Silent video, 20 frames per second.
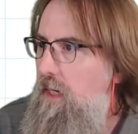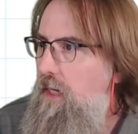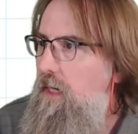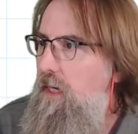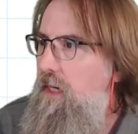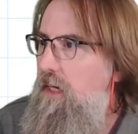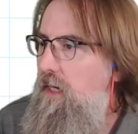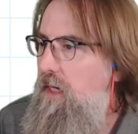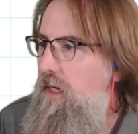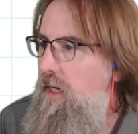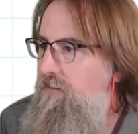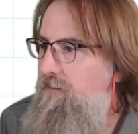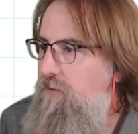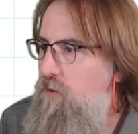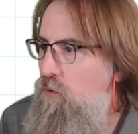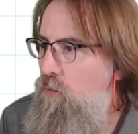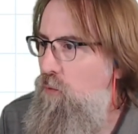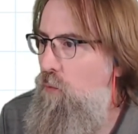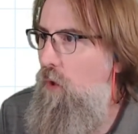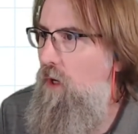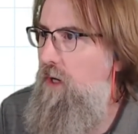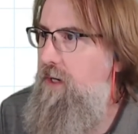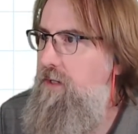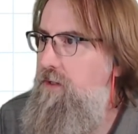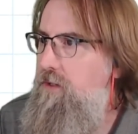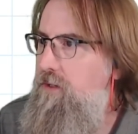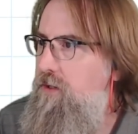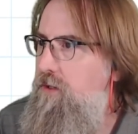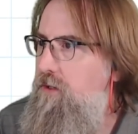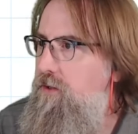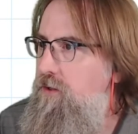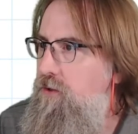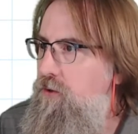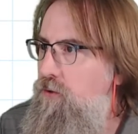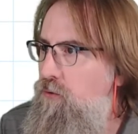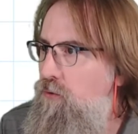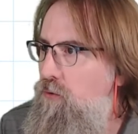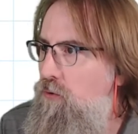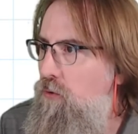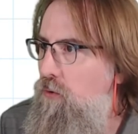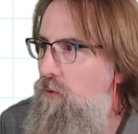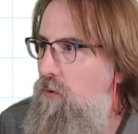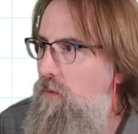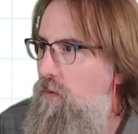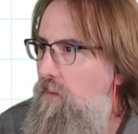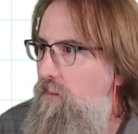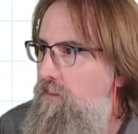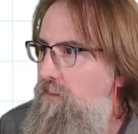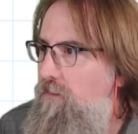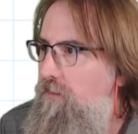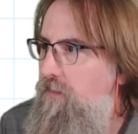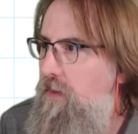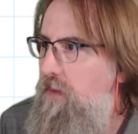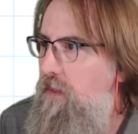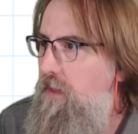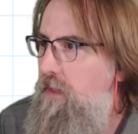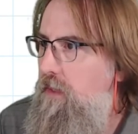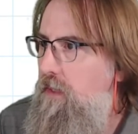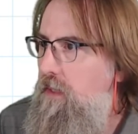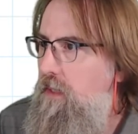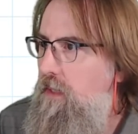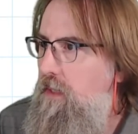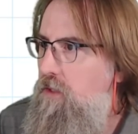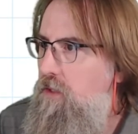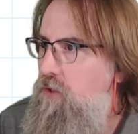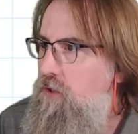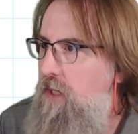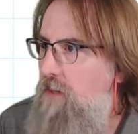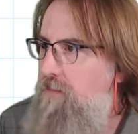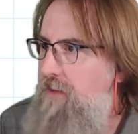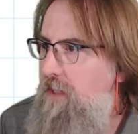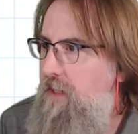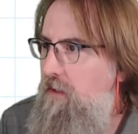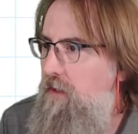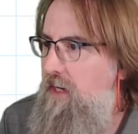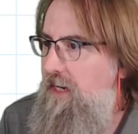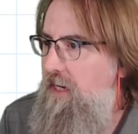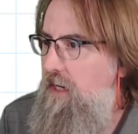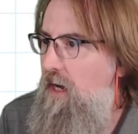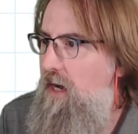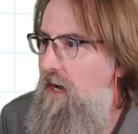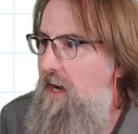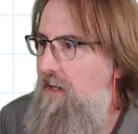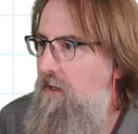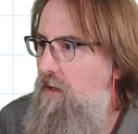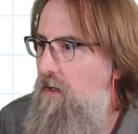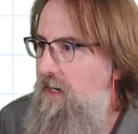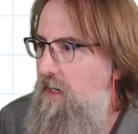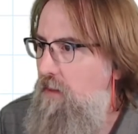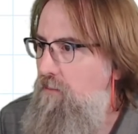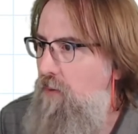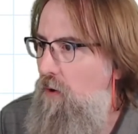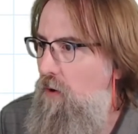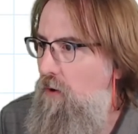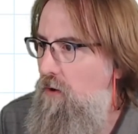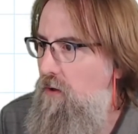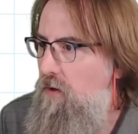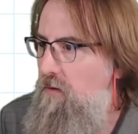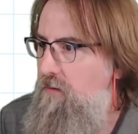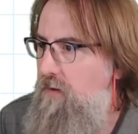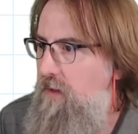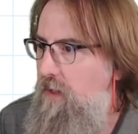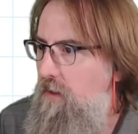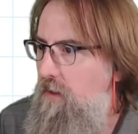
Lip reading: If you wanted to do something like highlight part of it,